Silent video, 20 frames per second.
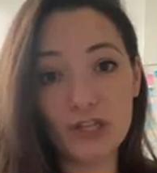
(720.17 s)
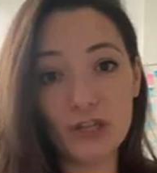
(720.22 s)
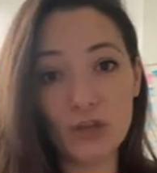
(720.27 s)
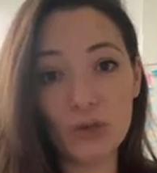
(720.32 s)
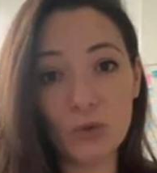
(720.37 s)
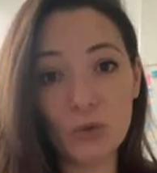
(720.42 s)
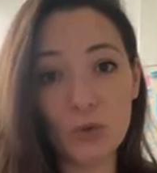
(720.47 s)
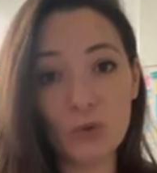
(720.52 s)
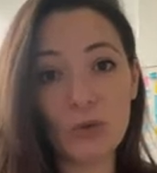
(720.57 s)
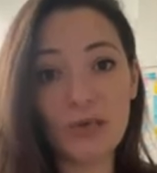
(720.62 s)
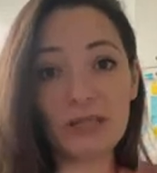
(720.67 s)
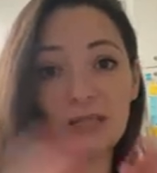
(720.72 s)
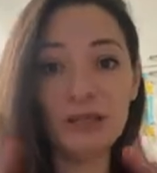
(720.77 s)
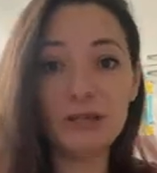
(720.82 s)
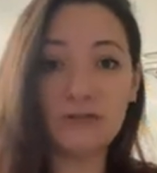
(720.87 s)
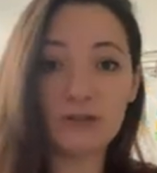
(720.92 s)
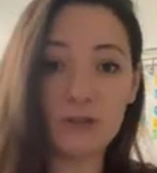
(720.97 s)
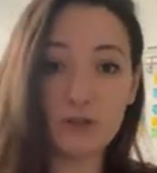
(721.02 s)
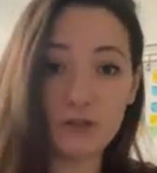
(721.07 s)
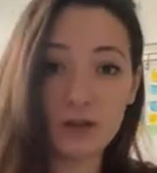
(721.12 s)
you and
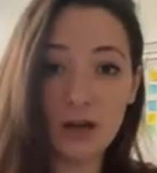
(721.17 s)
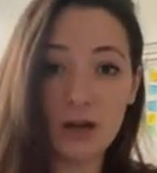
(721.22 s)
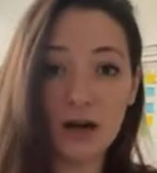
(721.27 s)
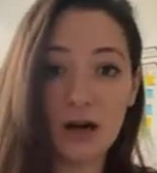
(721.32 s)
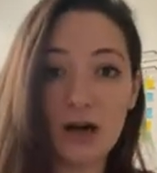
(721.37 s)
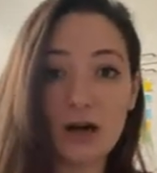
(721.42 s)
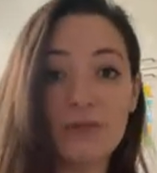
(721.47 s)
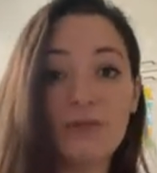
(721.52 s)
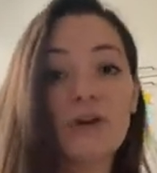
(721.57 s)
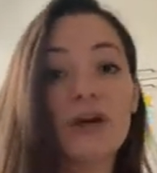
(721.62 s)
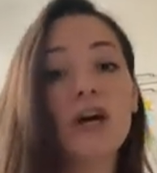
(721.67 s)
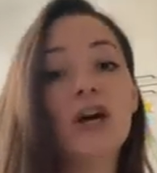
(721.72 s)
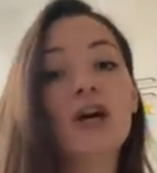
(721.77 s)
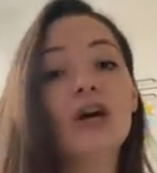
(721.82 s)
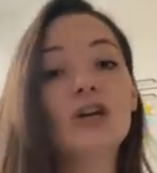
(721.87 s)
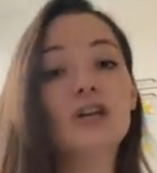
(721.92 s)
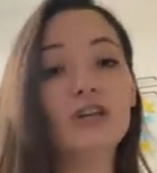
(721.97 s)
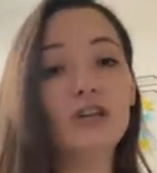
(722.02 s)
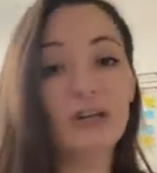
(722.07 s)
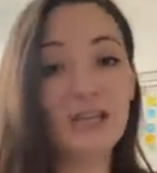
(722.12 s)
giving you the love,
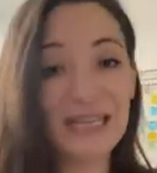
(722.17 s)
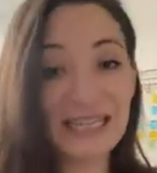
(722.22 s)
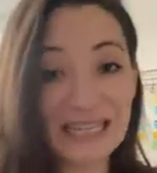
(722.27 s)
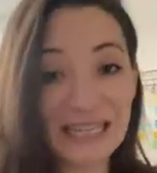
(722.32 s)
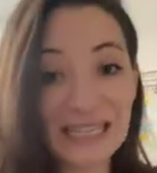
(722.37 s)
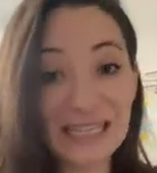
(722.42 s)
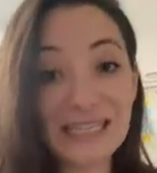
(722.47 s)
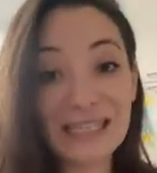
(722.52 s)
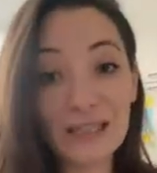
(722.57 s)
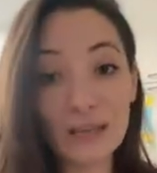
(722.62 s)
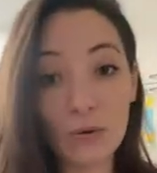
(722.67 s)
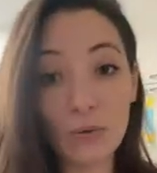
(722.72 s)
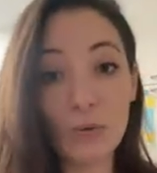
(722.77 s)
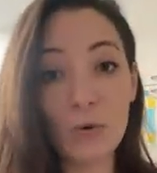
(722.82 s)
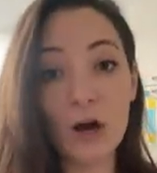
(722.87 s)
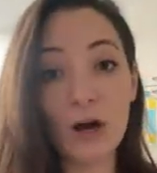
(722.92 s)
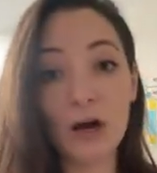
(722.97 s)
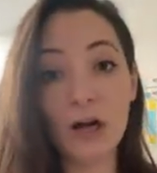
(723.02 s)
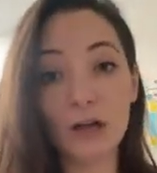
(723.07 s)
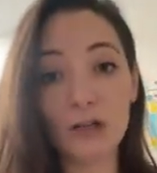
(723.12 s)
it is still
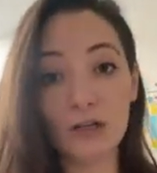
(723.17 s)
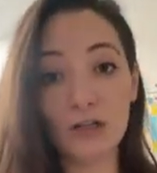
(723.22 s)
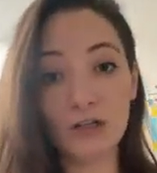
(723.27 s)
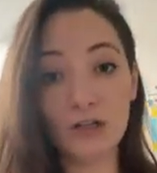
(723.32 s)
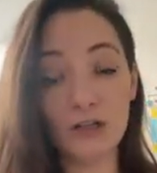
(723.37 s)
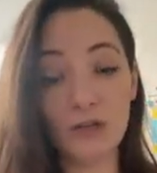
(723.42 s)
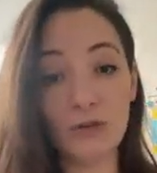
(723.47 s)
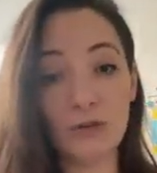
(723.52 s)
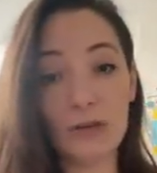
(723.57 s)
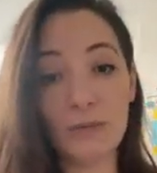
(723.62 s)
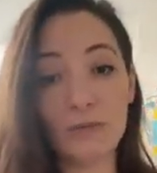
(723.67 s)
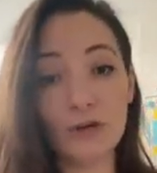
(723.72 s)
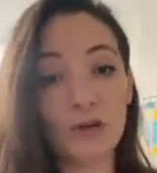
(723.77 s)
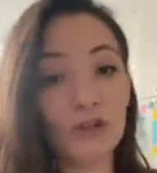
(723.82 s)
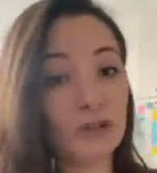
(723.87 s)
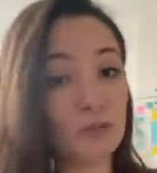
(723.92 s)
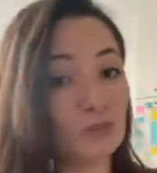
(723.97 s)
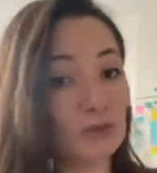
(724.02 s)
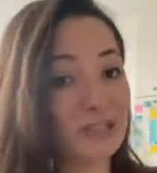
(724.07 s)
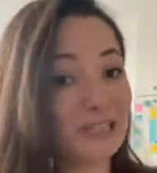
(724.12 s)
work. I'm not
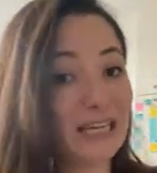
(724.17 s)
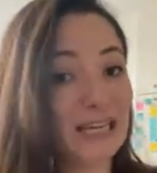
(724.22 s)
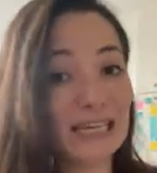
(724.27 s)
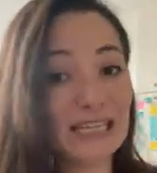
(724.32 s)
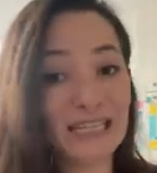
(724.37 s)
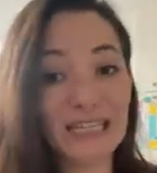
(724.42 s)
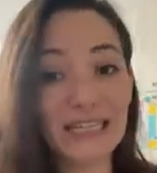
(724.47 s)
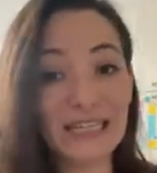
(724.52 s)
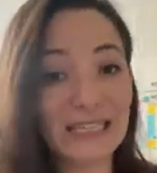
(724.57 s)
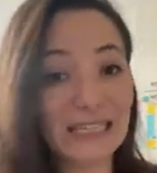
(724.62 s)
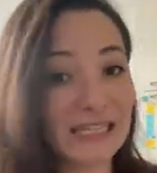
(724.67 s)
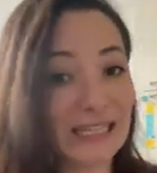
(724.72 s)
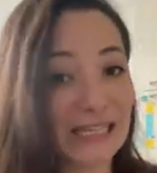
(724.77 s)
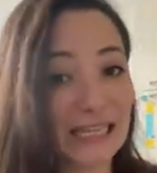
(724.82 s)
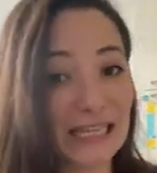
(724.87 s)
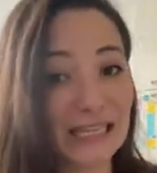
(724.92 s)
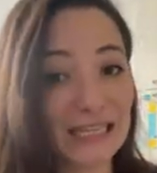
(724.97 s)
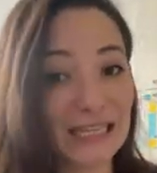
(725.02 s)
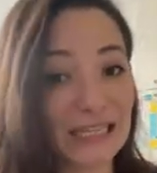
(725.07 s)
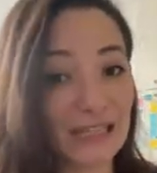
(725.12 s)
gonna pretend here and
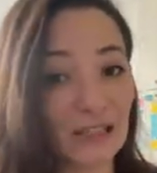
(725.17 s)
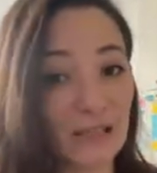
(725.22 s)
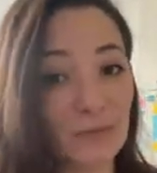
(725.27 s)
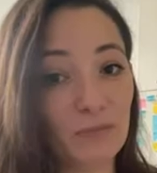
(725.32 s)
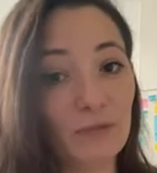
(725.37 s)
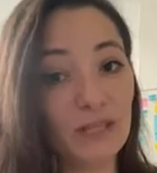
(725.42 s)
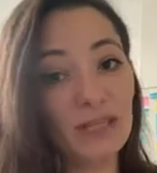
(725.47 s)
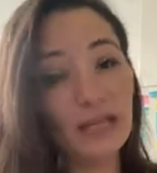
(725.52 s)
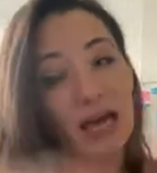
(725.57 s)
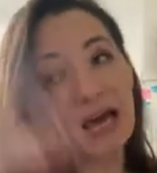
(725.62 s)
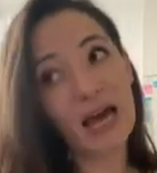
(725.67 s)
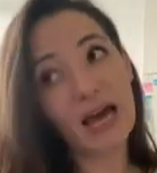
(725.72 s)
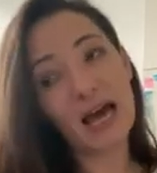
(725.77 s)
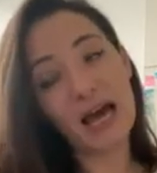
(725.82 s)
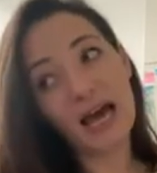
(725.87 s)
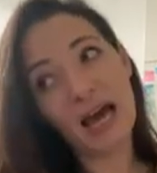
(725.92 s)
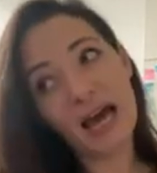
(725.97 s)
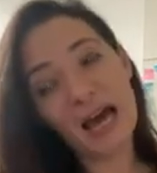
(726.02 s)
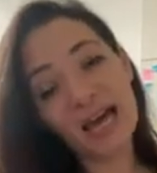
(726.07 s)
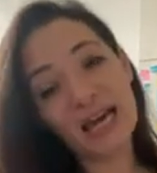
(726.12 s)
sit. There's gonna be
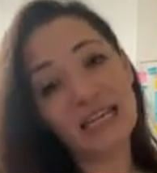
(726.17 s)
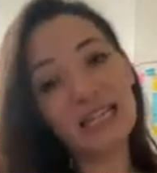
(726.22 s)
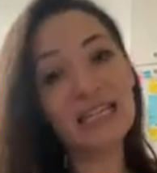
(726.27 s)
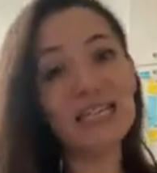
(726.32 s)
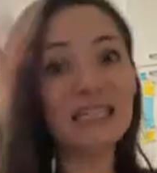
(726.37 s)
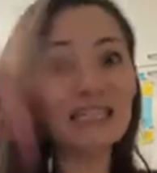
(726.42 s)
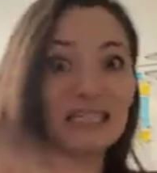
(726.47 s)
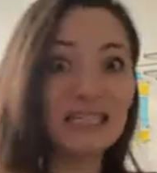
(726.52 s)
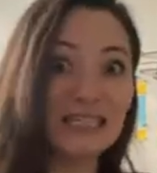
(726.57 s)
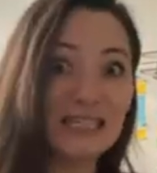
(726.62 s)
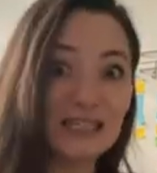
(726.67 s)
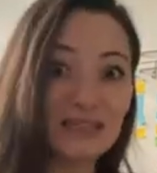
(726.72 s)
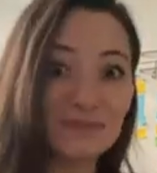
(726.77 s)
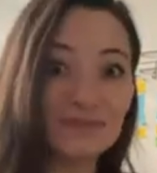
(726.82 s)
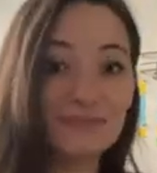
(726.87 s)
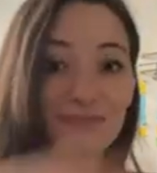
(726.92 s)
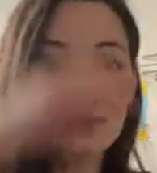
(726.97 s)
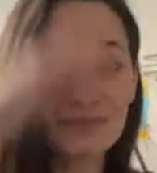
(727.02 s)
easy.